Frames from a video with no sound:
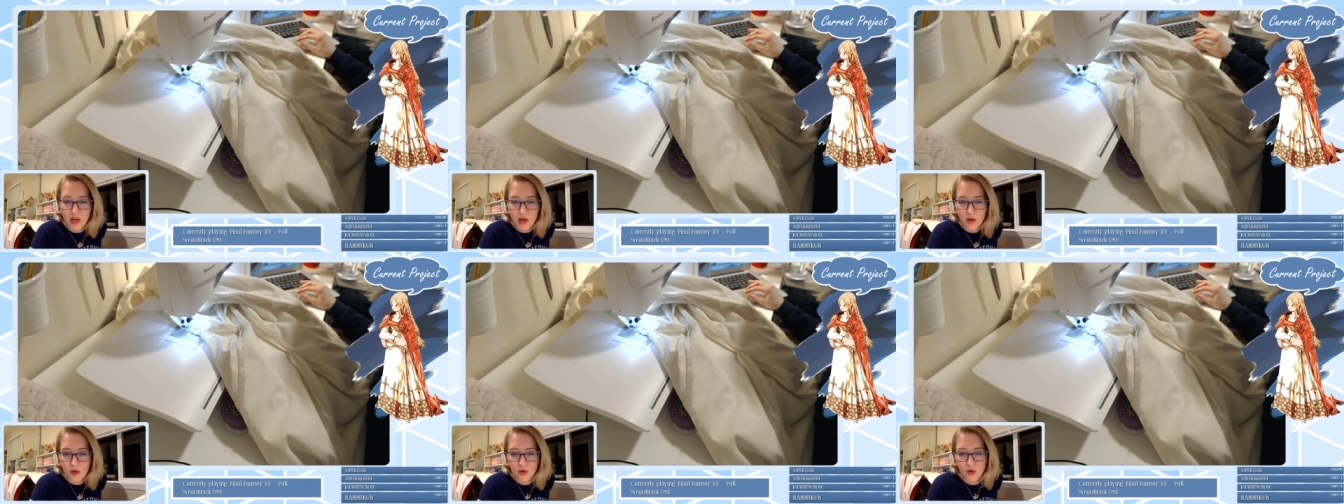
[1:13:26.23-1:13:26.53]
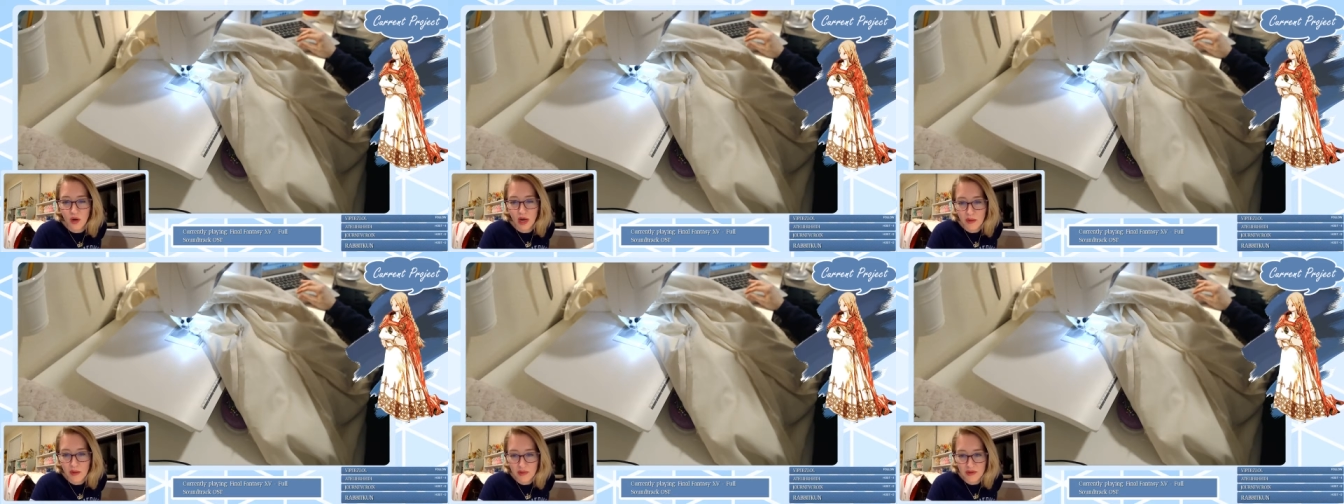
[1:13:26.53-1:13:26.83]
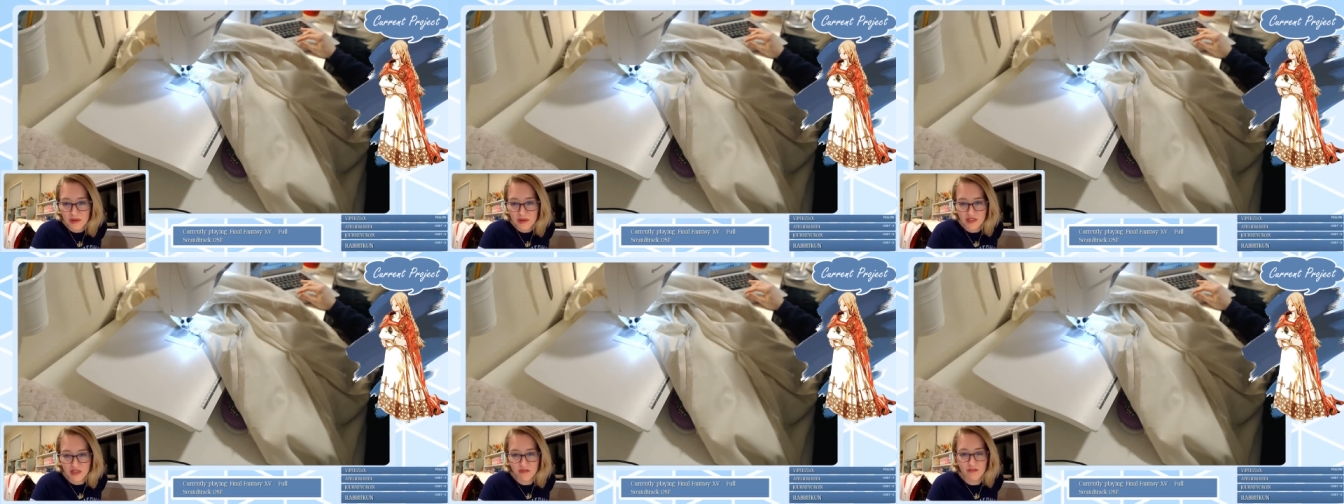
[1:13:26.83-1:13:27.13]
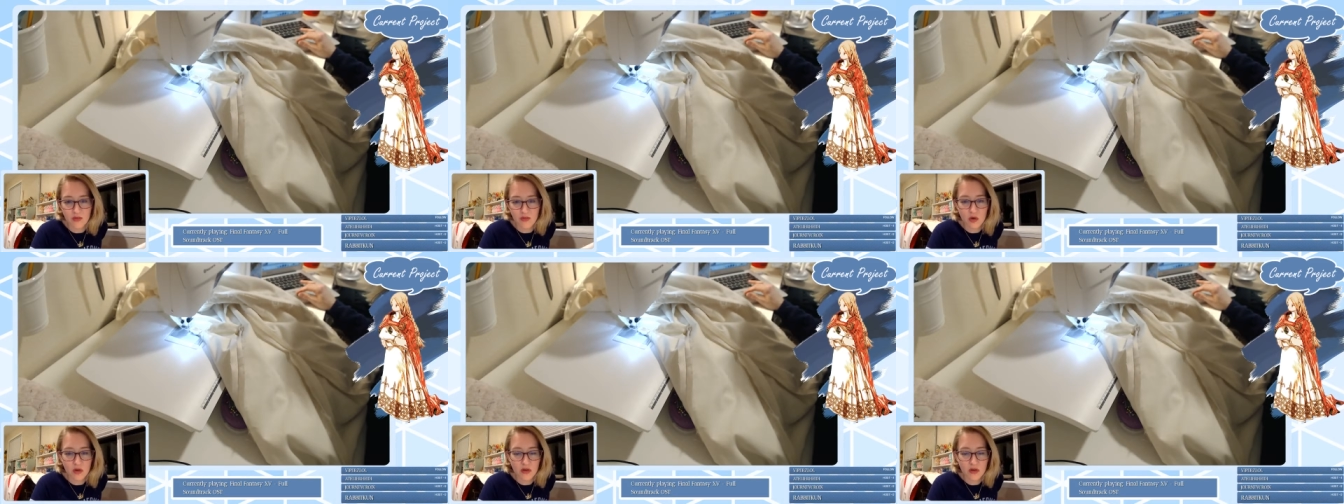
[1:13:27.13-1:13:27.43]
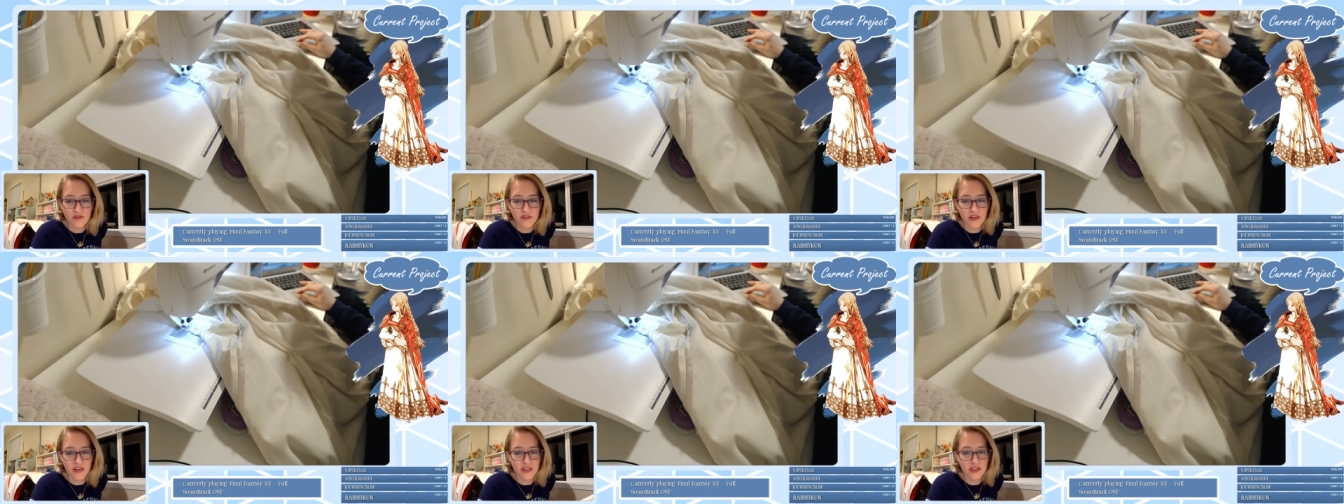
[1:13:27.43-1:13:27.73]
Ooh, how about some
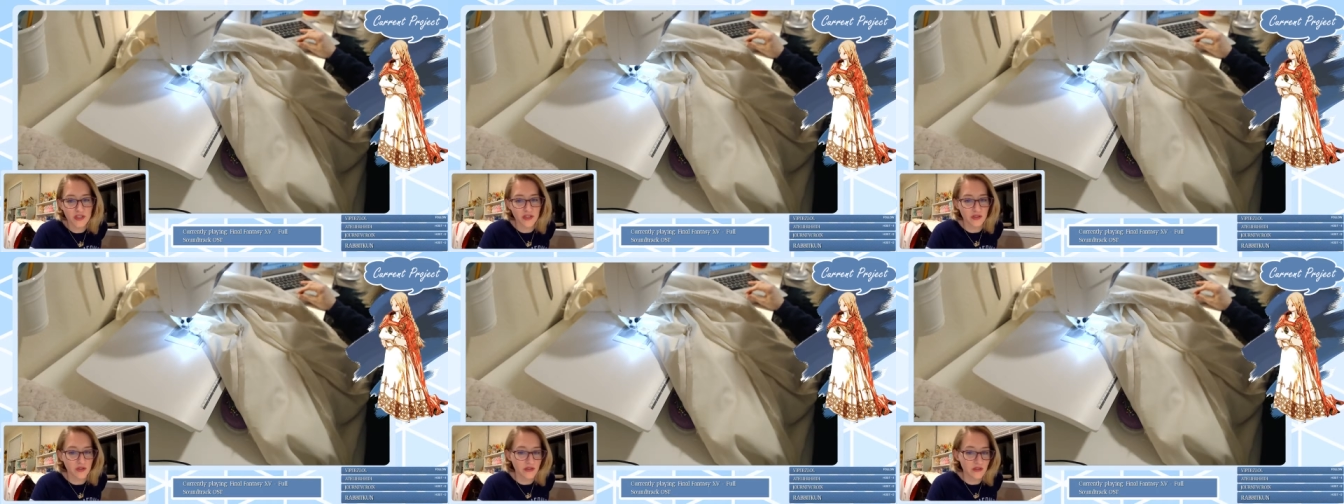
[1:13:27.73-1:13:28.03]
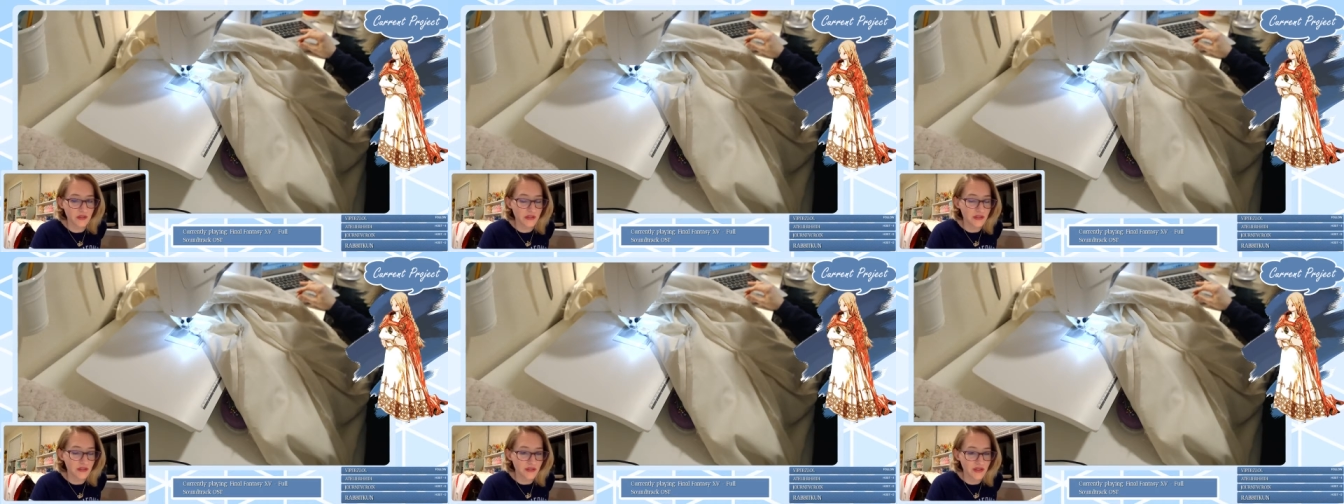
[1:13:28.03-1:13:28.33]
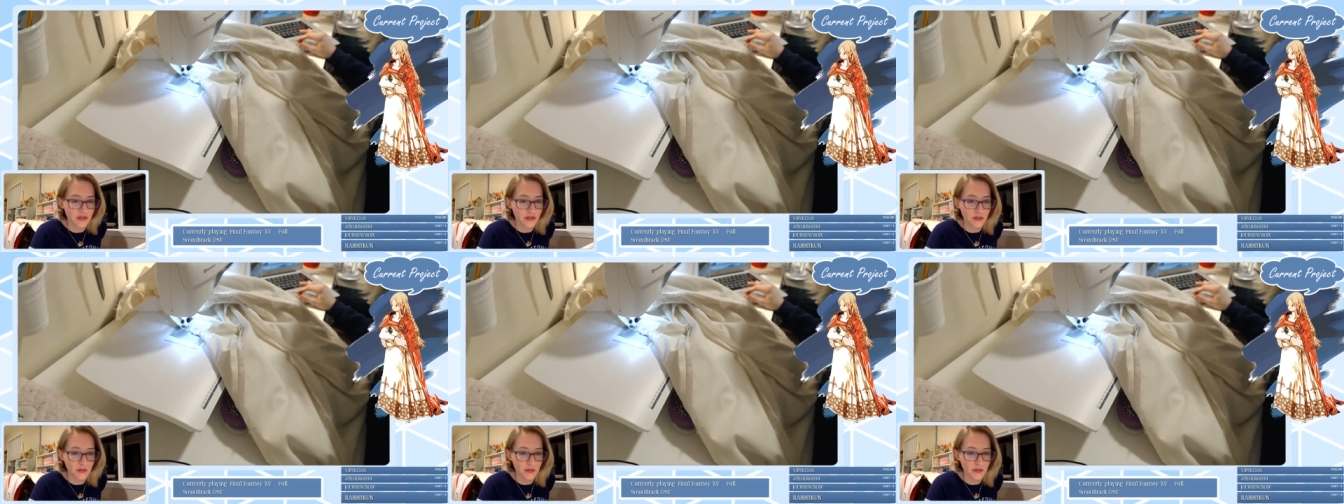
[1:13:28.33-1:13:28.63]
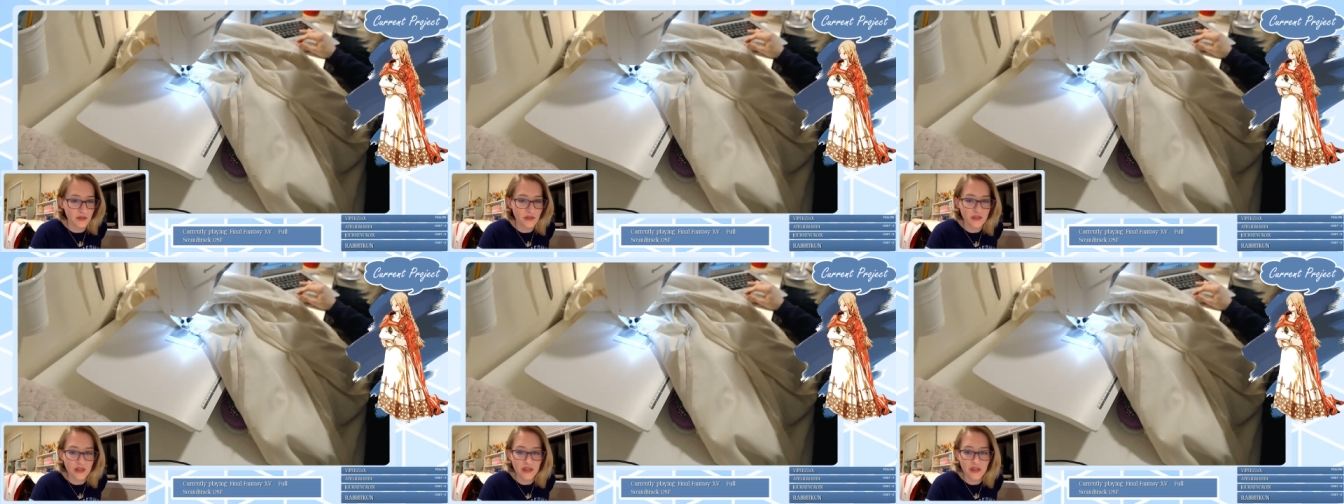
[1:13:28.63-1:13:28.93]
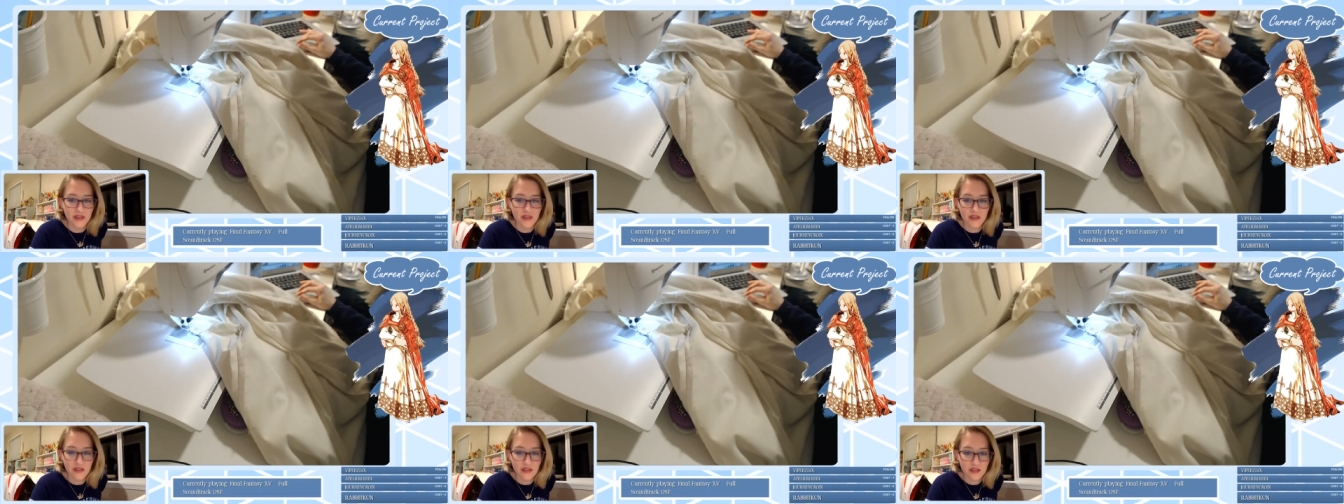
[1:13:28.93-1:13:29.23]
motivational Zelda
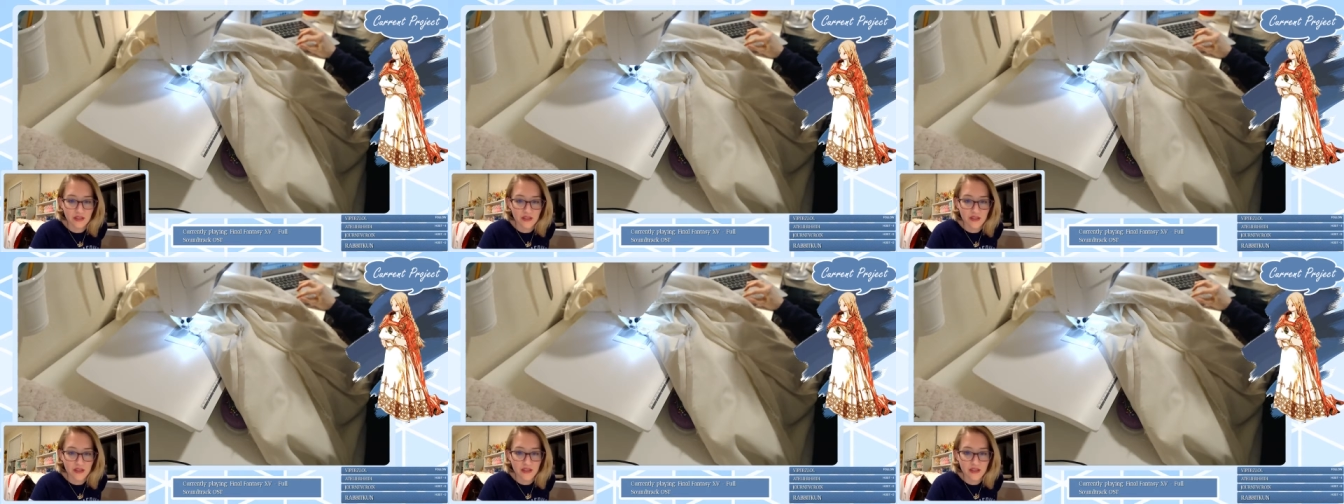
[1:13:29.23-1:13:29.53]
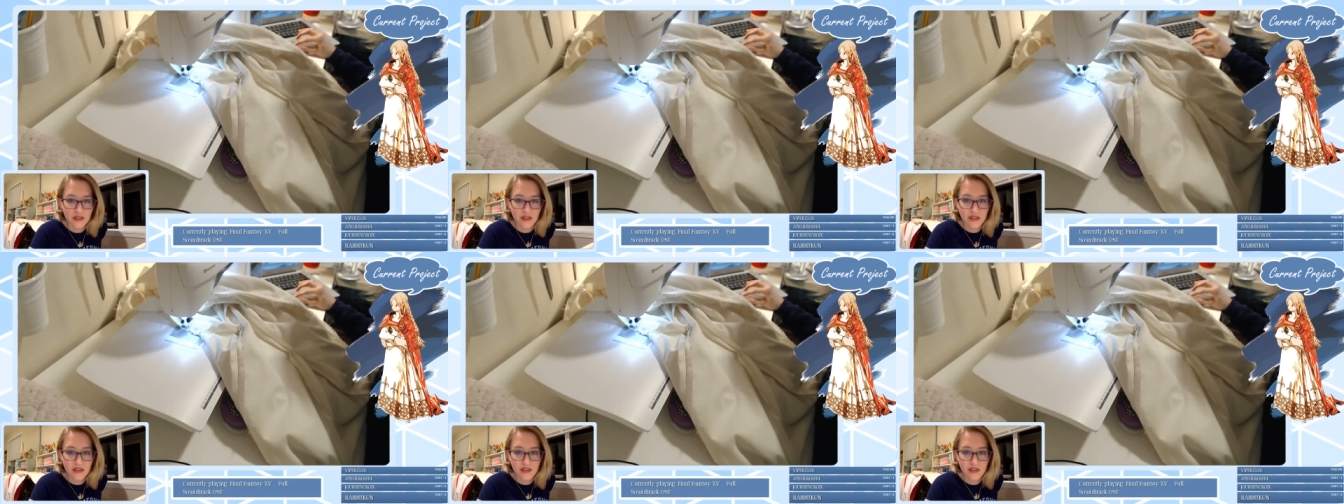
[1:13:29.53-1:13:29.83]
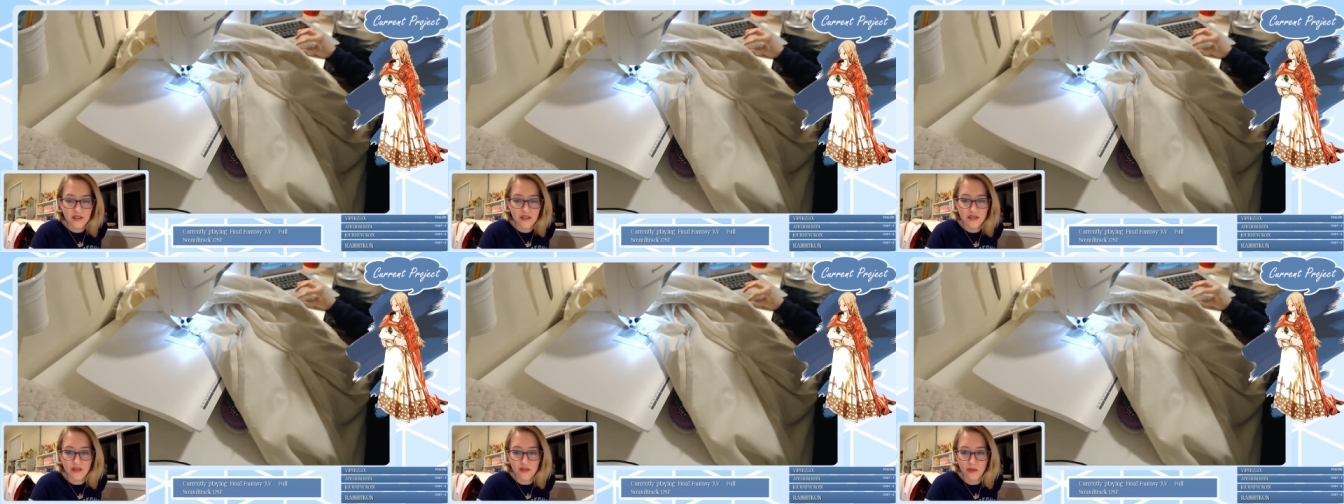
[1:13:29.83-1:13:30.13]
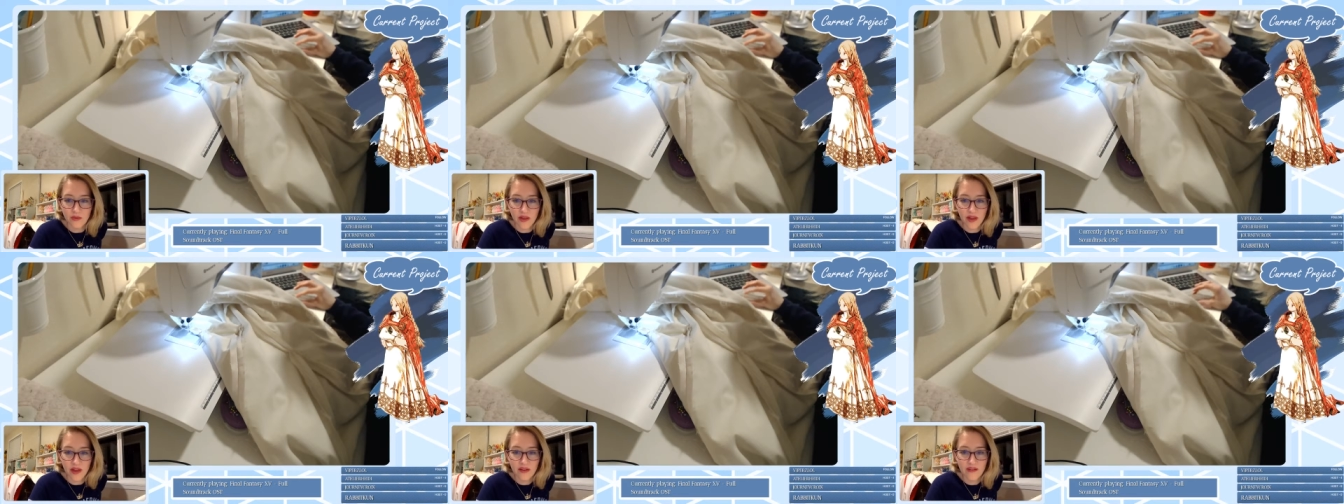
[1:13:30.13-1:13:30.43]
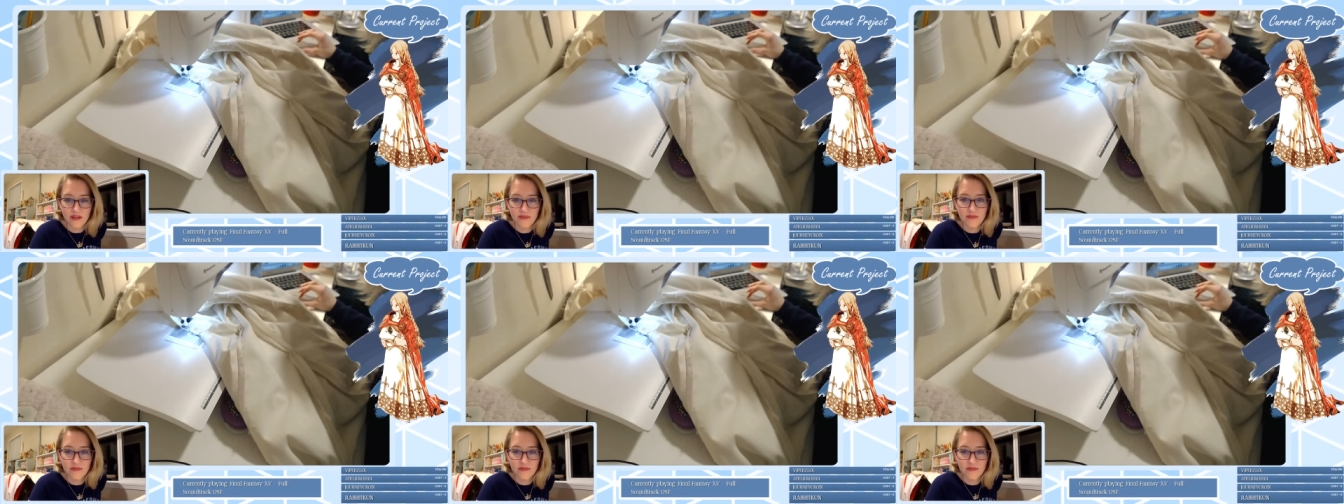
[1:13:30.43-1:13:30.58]
music? Let's do that.